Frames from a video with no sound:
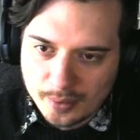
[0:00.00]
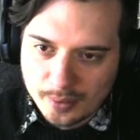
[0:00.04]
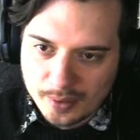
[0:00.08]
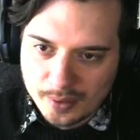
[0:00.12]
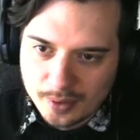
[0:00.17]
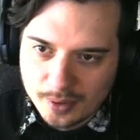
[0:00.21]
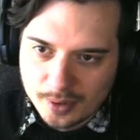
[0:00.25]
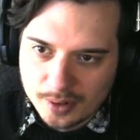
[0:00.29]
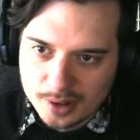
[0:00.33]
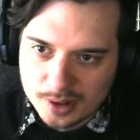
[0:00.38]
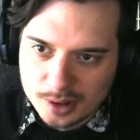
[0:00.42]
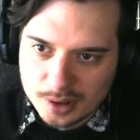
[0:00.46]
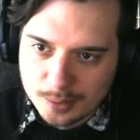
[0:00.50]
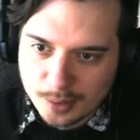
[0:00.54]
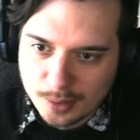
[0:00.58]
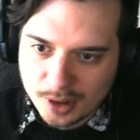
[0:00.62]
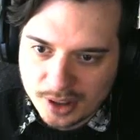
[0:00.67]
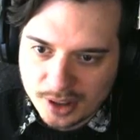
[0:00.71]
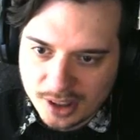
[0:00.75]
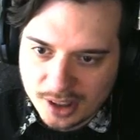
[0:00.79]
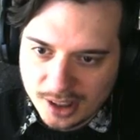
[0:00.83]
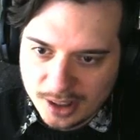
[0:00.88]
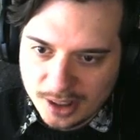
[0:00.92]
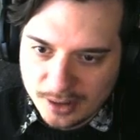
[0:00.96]
spot
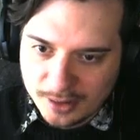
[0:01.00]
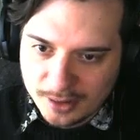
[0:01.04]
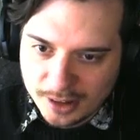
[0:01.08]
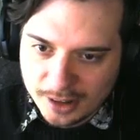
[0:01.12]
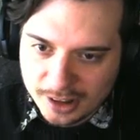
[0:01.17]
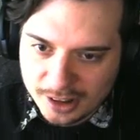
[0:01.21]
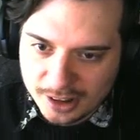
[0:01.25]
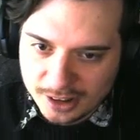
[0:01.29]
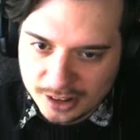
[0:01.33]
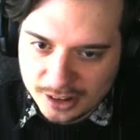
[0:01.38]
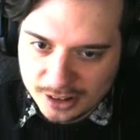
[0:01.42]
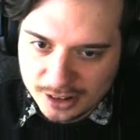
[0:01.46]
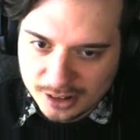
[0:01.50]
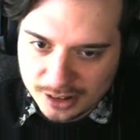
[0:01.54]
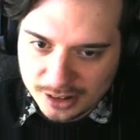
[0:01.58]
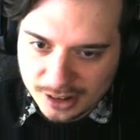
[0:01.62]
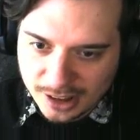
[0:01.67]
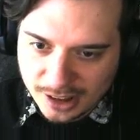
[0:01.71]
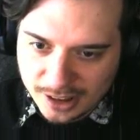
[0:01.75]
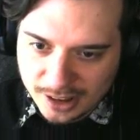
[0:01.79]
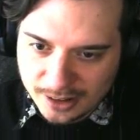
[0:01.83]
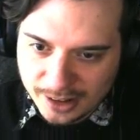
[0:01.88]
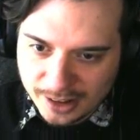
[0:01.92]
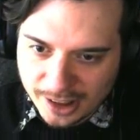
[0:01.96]
anyway? I
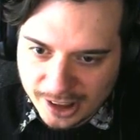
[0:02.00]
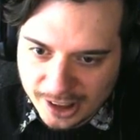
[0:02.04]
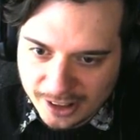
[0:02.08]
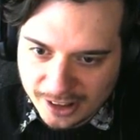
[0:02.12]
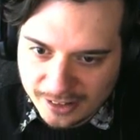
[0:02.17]
don't get it.